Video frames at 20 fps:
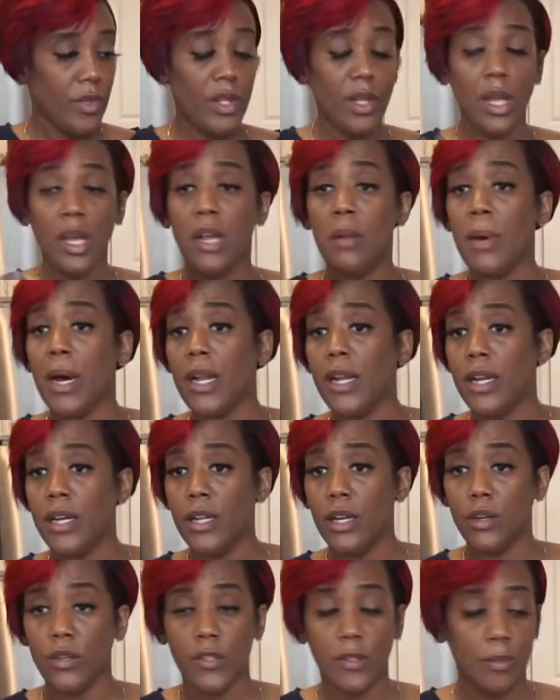Anybody that
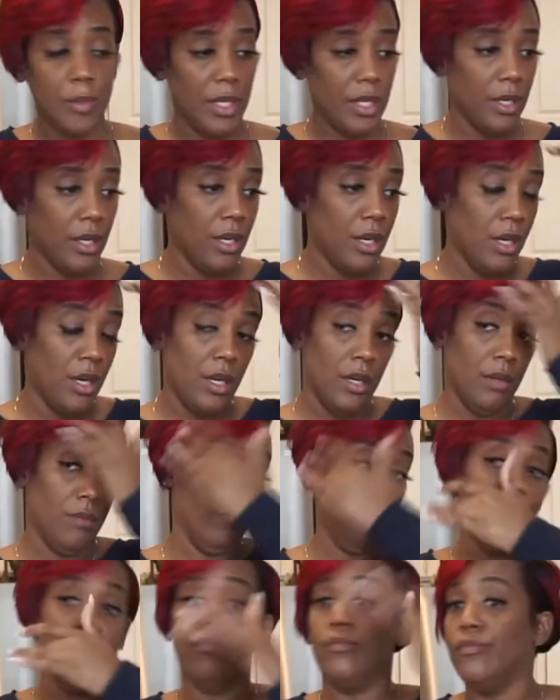knows me,
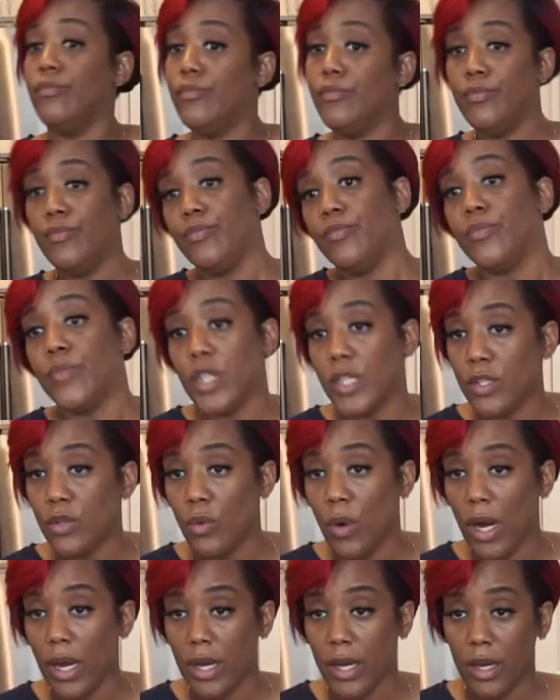this is
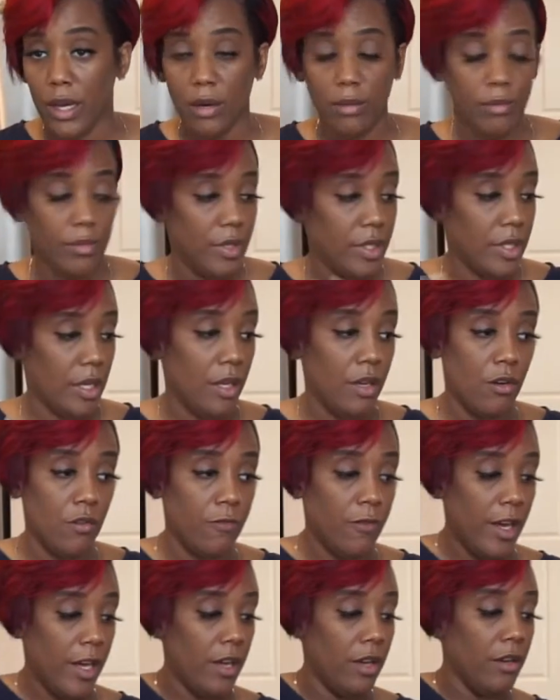who I am. This ain't no
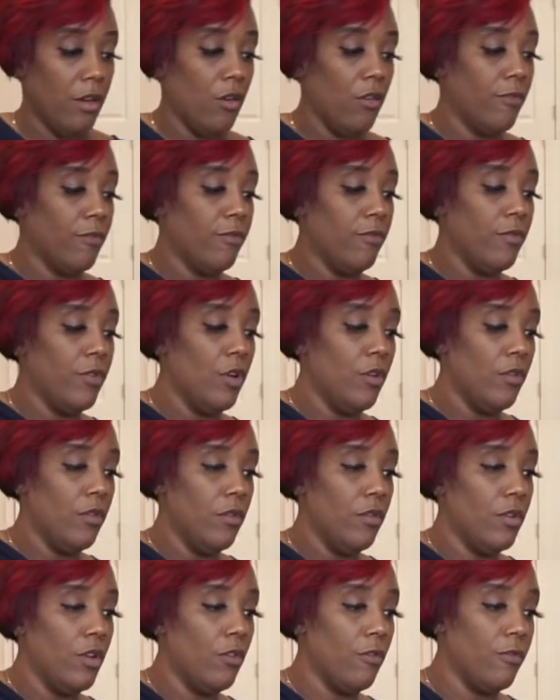fake,
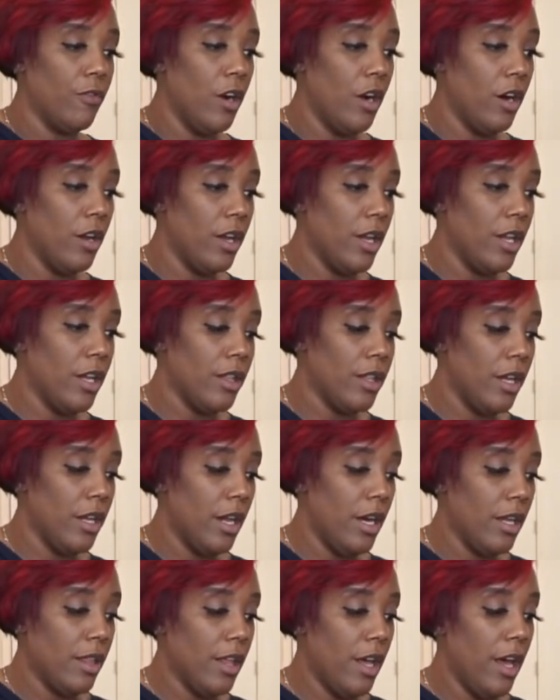no fraud, anything
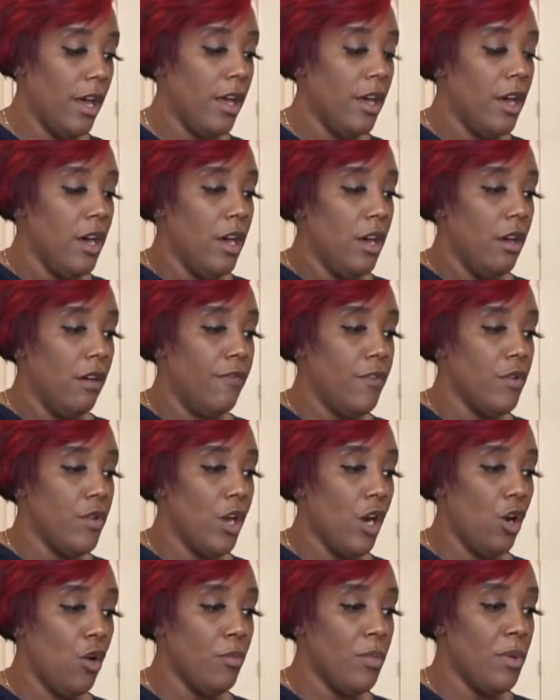like that. If you
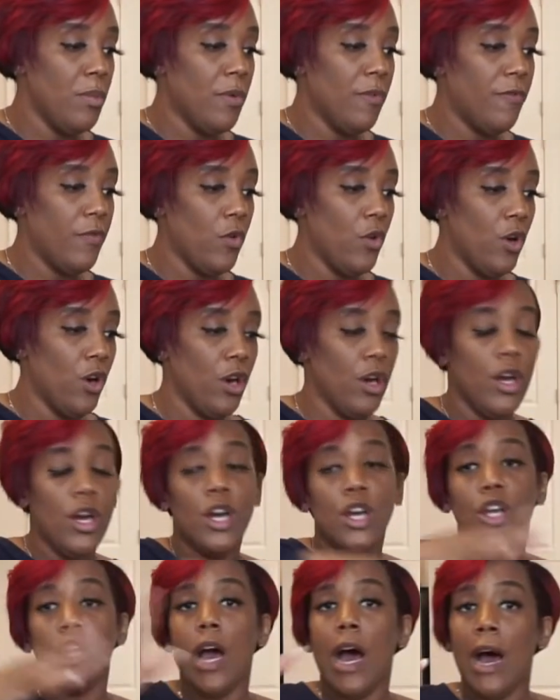know me before,
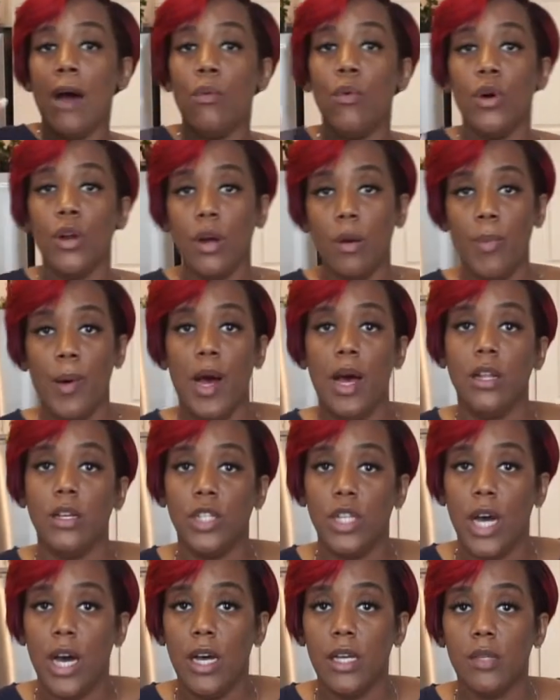I want to
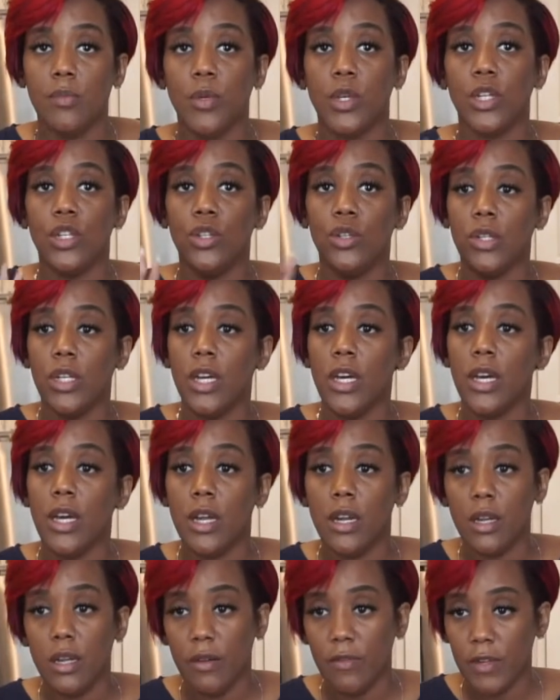apologize because you did
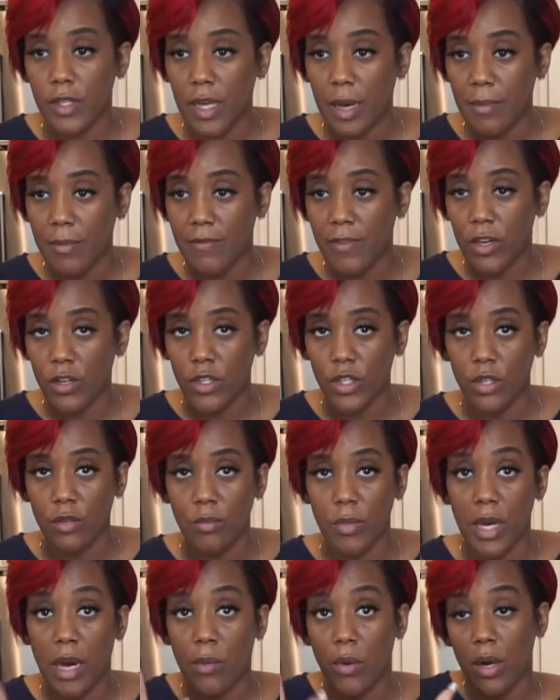get a different type of version
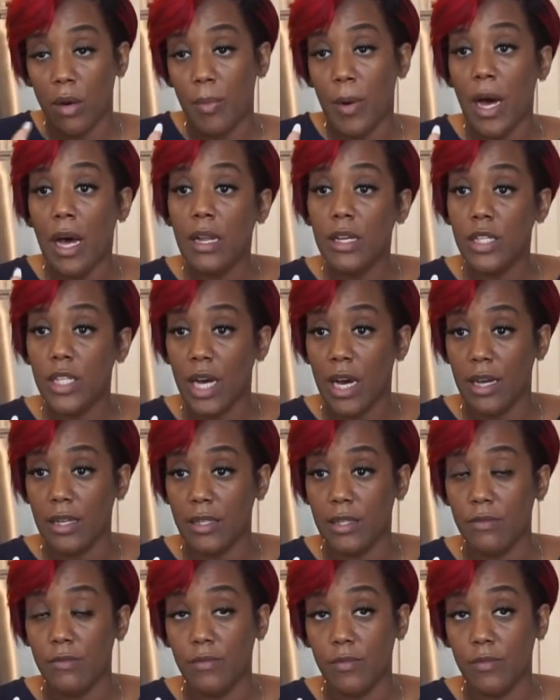of me. I want to apologize